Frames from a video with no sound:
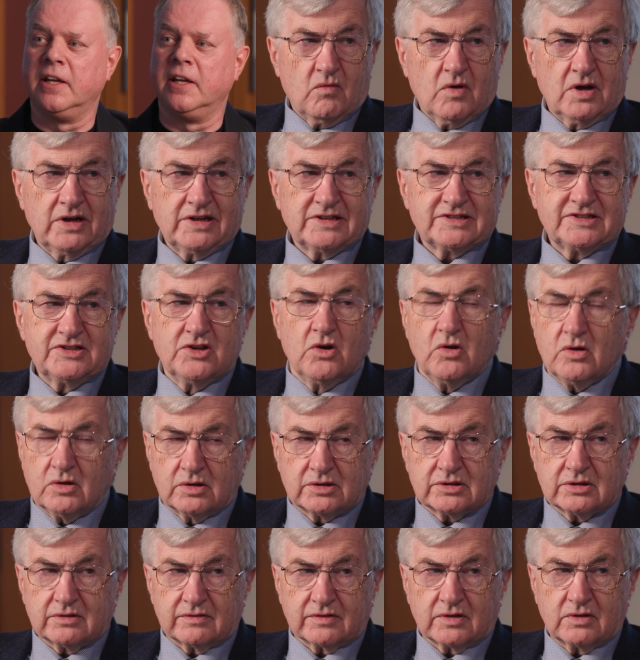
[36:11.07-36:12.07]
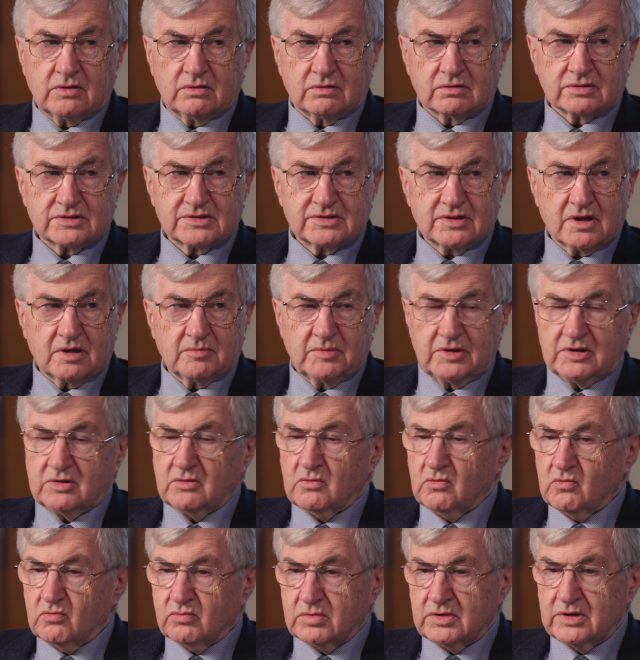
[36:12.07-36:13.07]
Well, it's not, of course. I
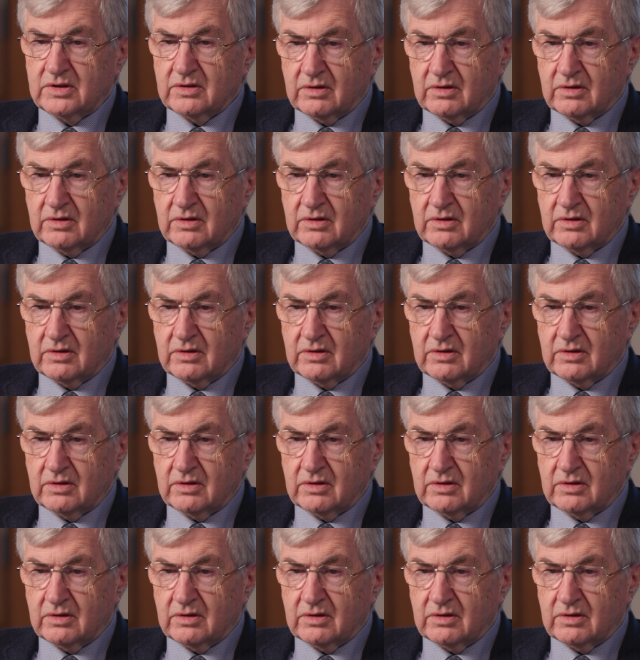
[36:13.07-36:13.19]
mean,